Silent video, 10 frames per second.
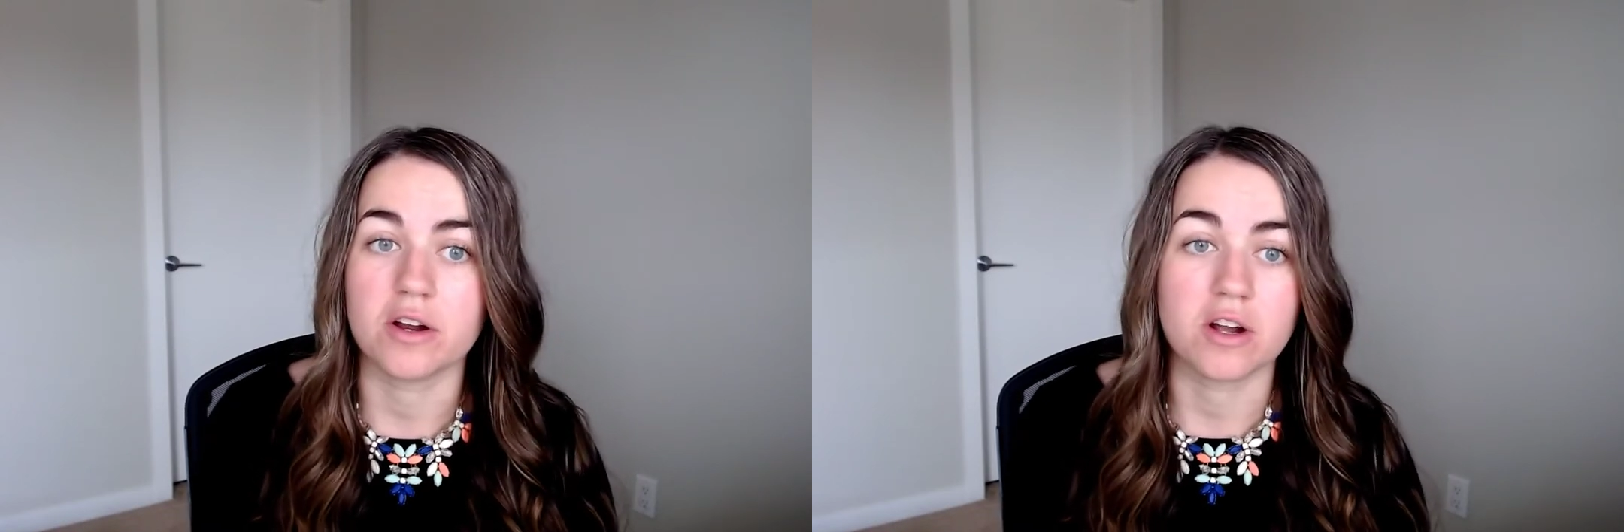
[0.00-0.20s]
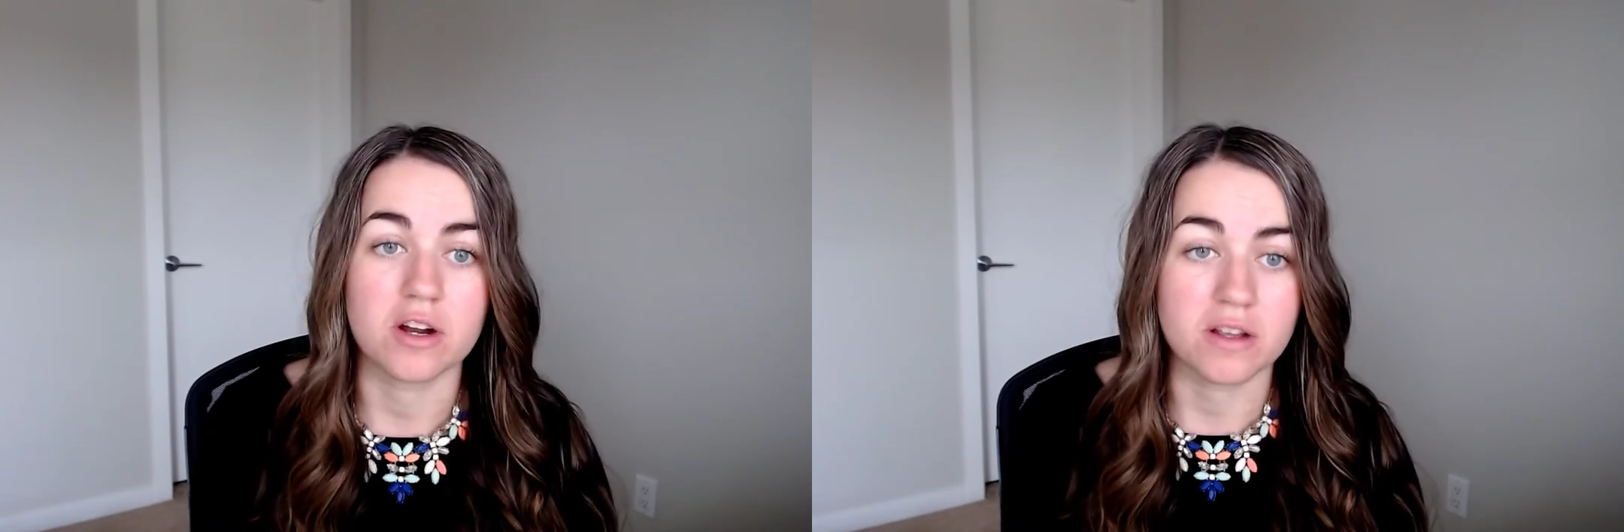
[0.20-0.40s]

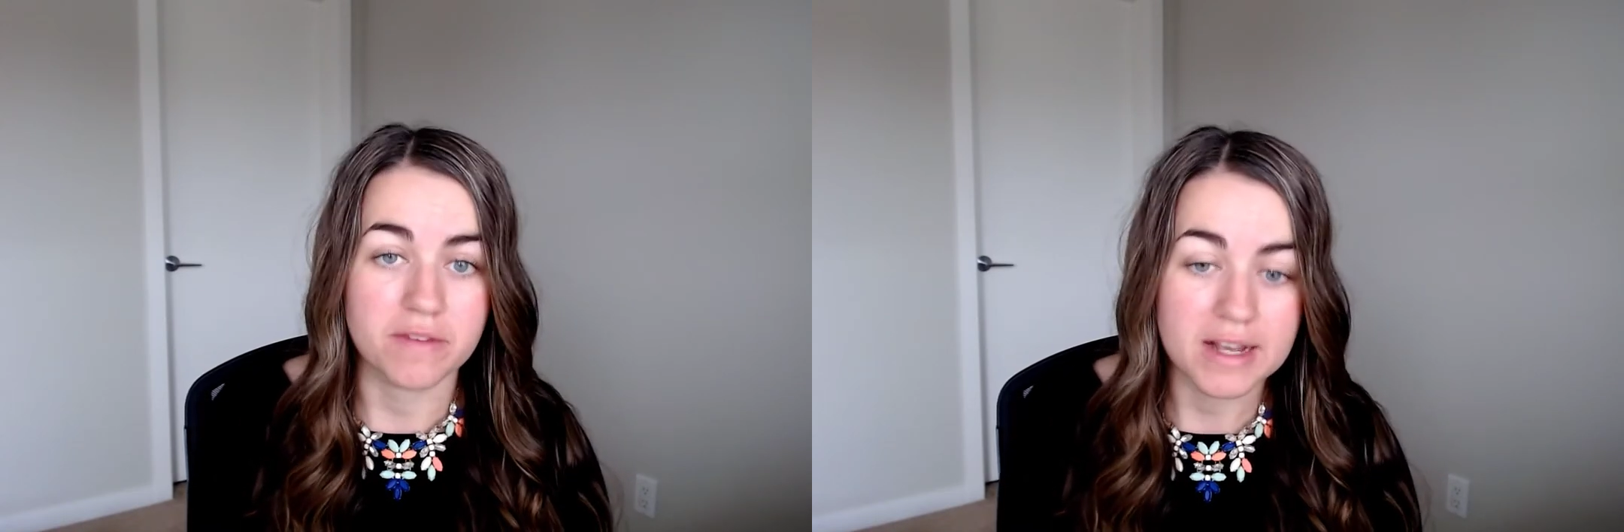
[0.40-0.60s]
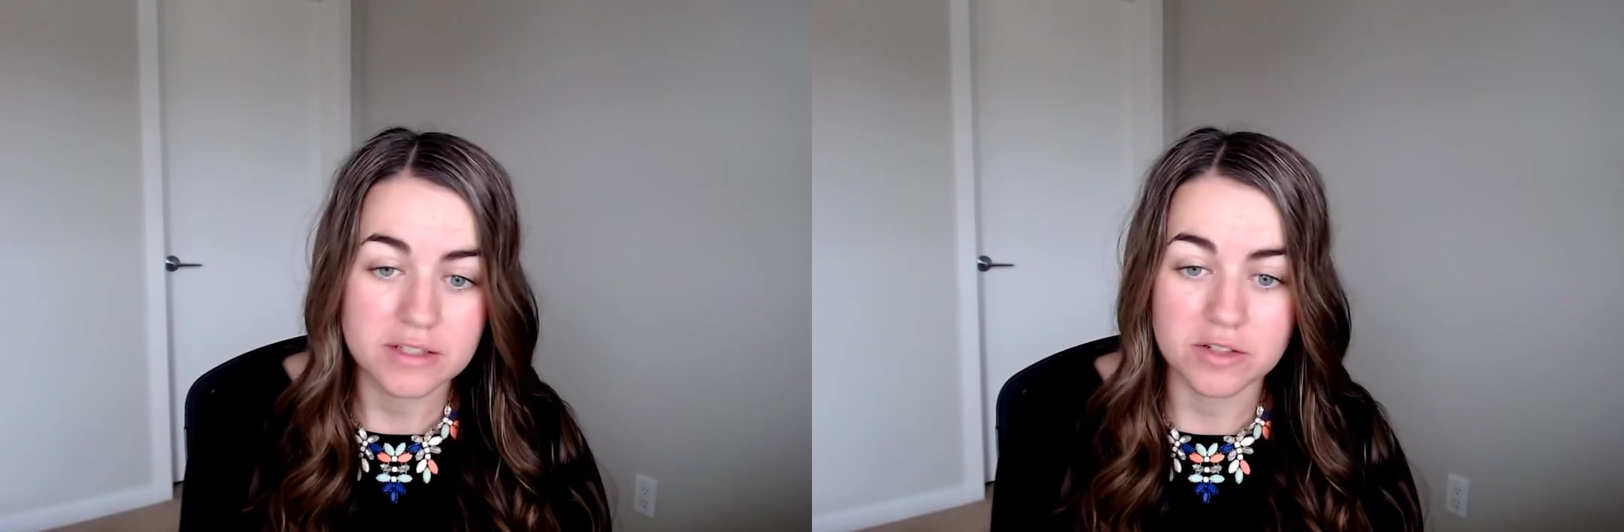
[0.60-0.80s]

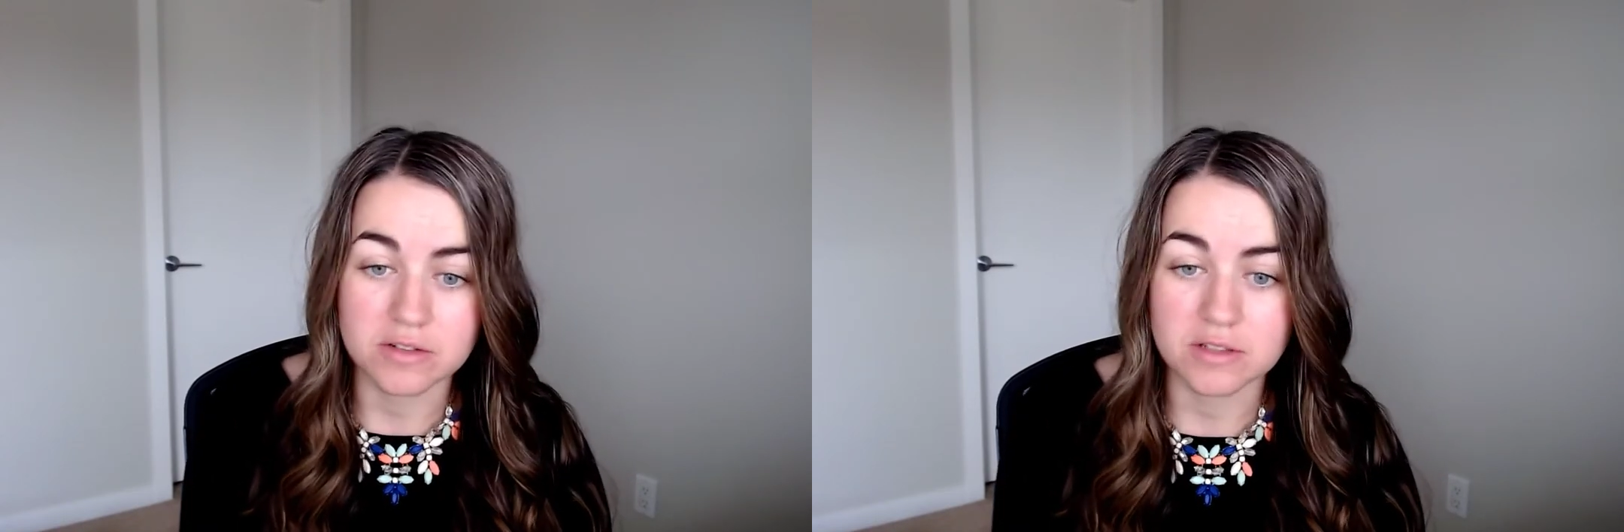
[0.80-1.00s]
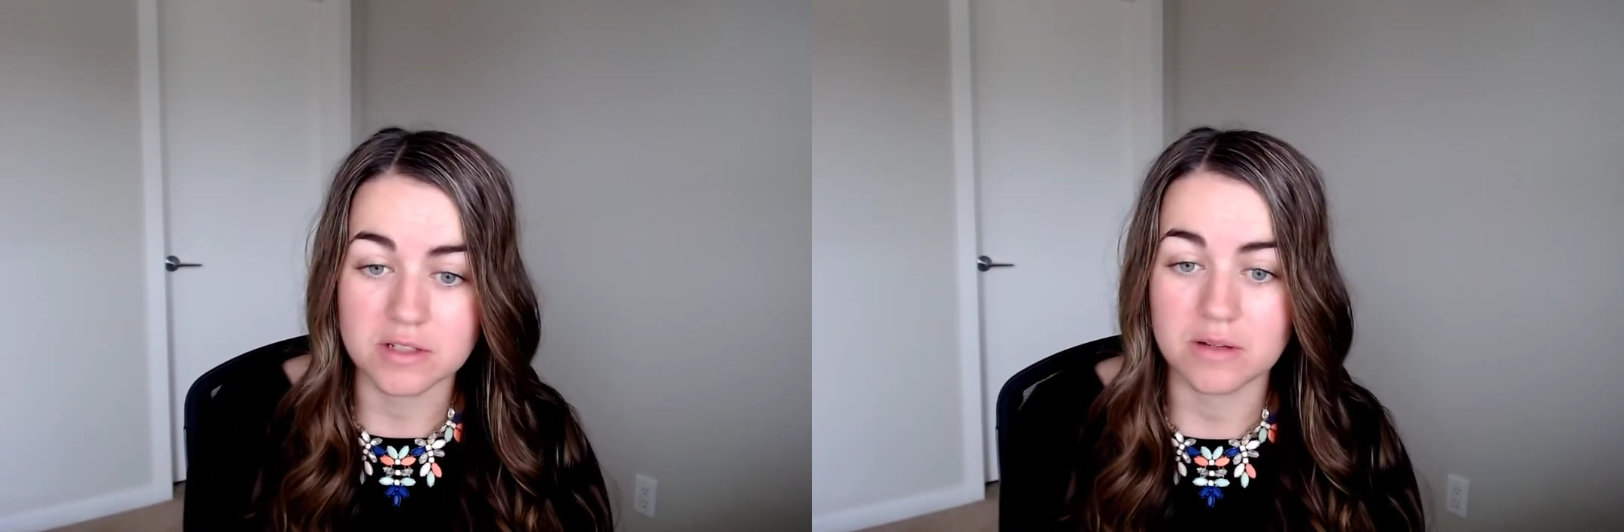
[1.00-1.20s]
cardiovascular
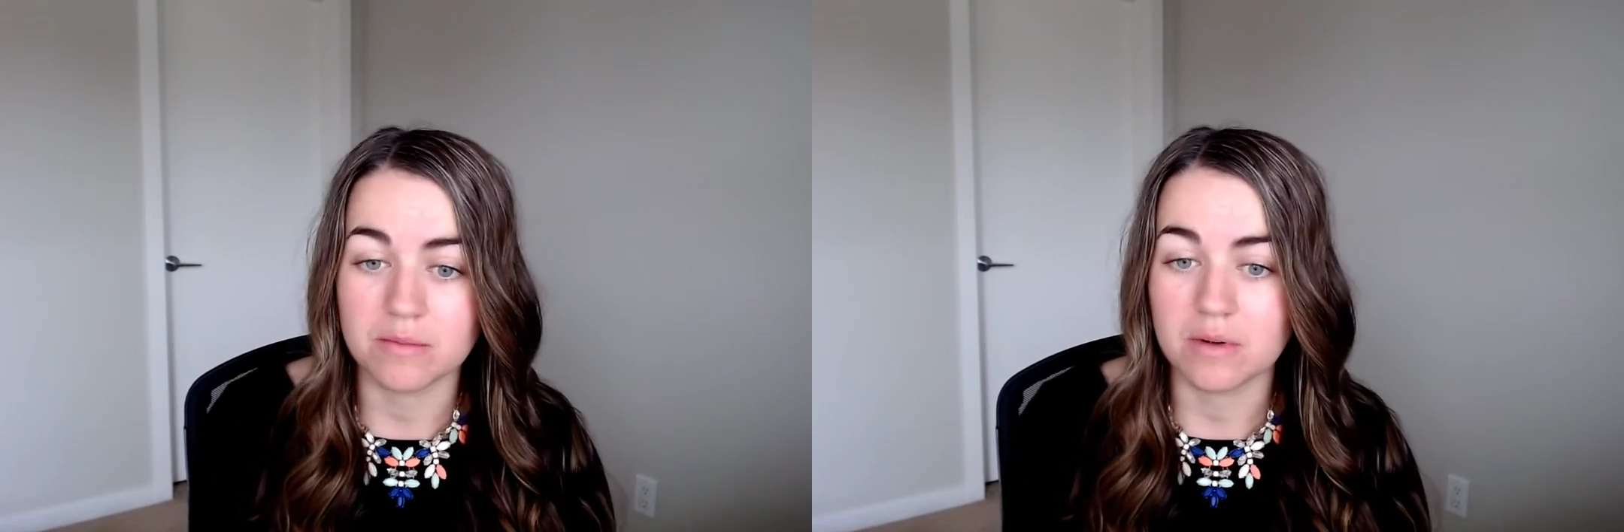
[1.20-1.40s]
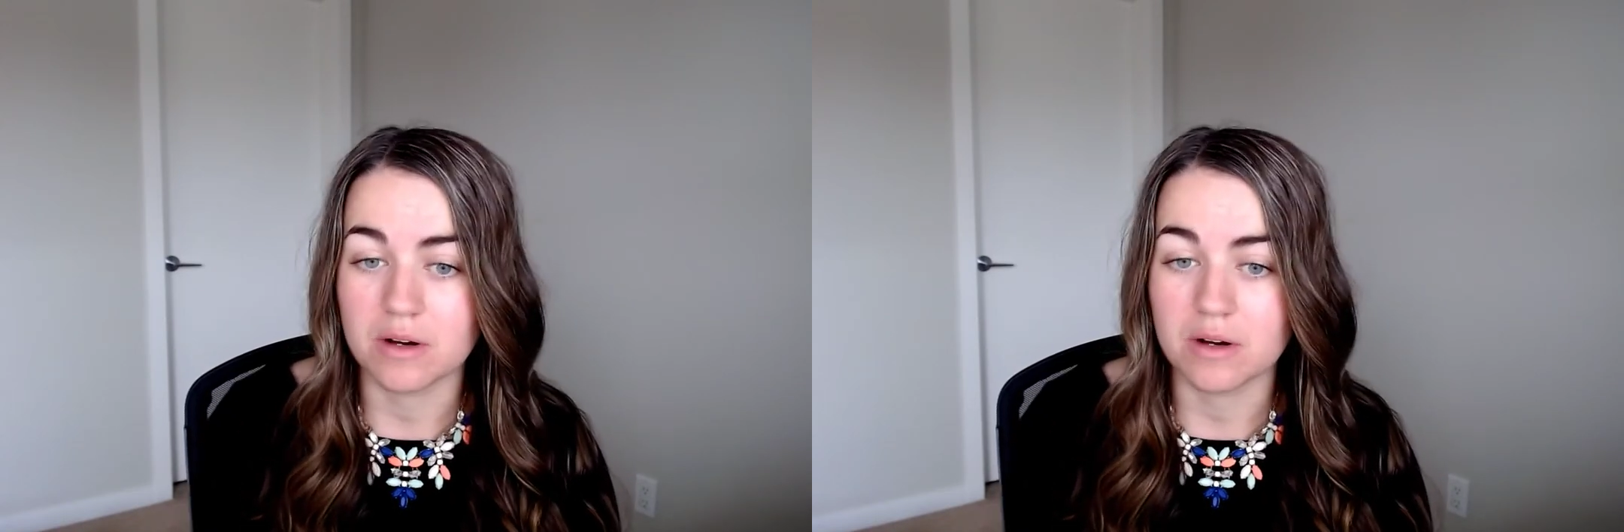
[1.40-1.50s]
system,